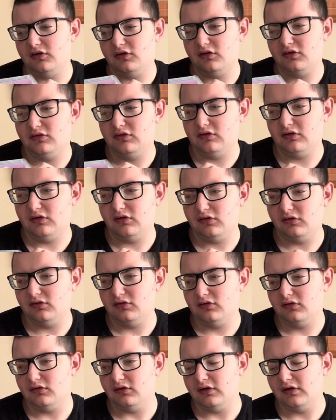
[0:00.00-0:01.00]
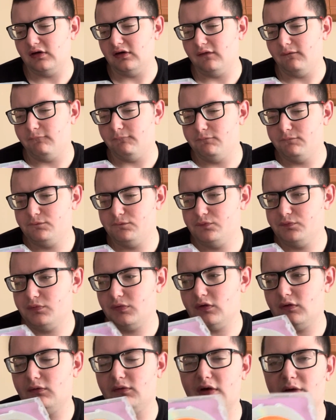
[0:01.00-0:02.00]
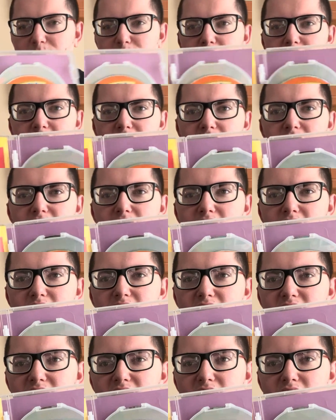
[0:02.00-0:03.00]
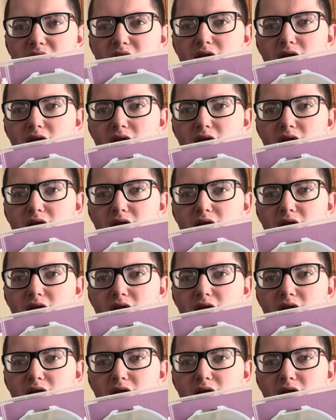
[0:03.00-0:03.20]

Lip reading: It says, well, I'm pretty sure it says,